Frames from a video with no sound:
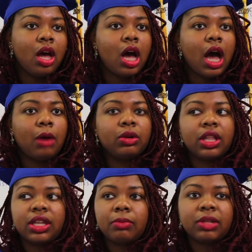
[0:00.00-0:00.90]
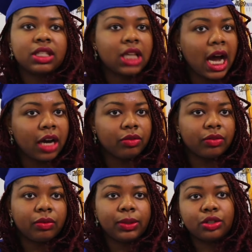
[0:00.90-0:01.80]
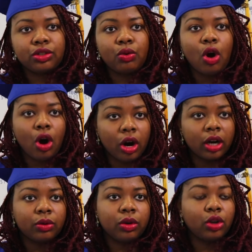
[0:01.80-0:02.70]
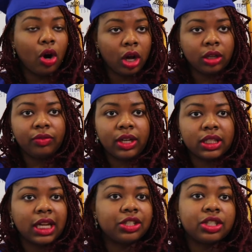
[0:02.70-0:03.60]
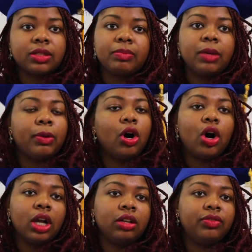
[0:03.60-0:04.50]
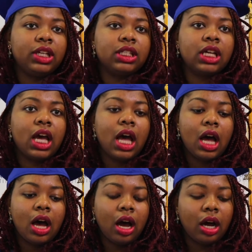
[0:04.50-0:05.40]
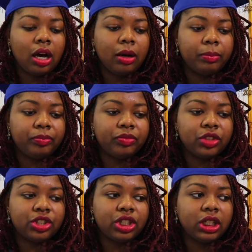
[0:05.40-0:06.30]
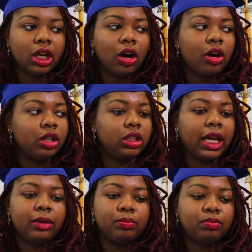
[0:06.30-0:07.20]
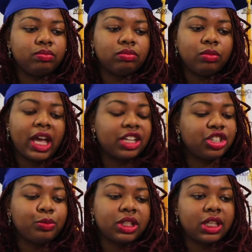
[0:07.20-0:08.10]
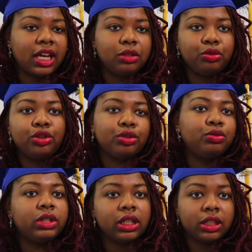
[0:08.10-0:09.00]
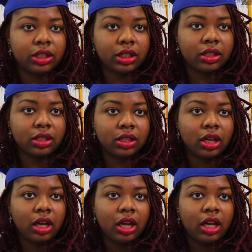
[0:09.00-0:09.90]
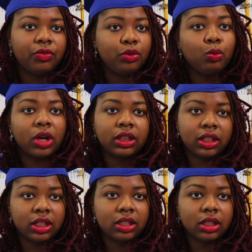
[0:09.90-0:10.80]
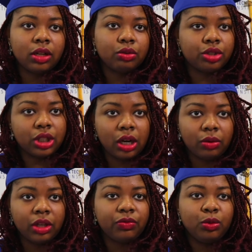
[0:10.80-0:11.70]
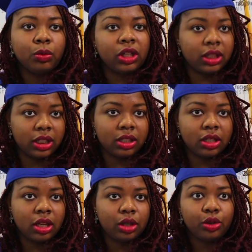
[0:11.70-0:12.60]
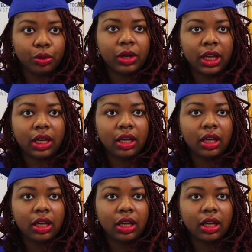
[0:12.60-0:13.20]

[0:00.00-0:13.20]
I want to thank Miss Tyra for being so hard on all of us, not just me, but all of us. She, as she would say, do your due diligence. If you want this, it'll show. If you want this, you'll get it.